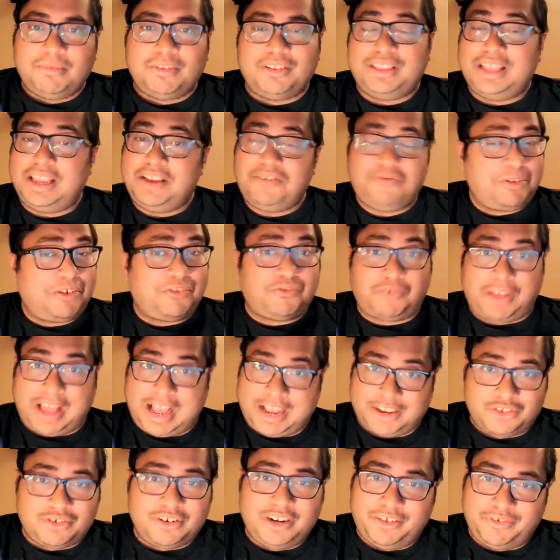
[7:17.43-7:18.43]
They've
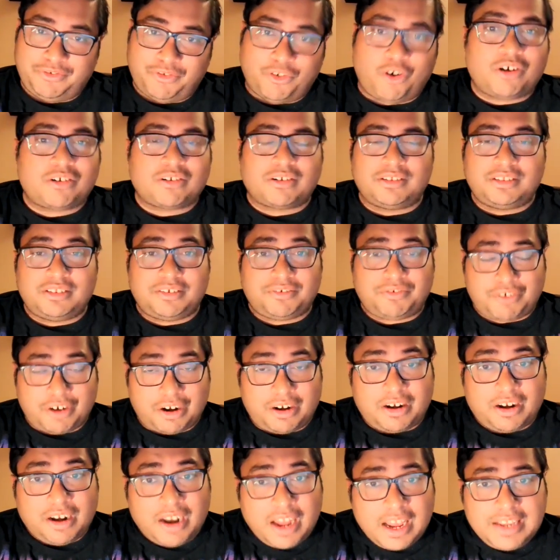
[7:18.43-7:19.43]
actually fought on the
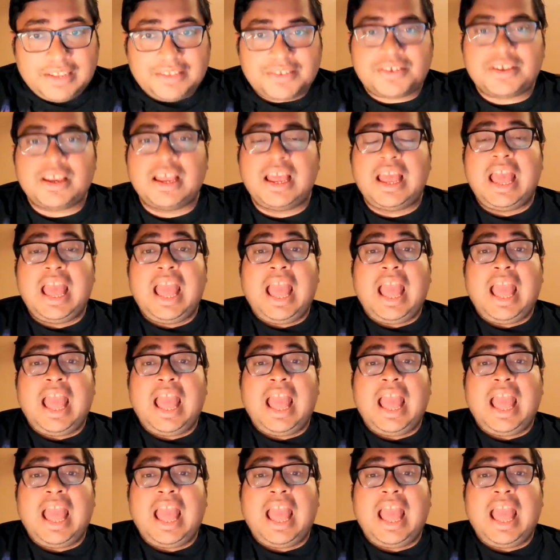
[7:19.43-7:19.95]
front lines,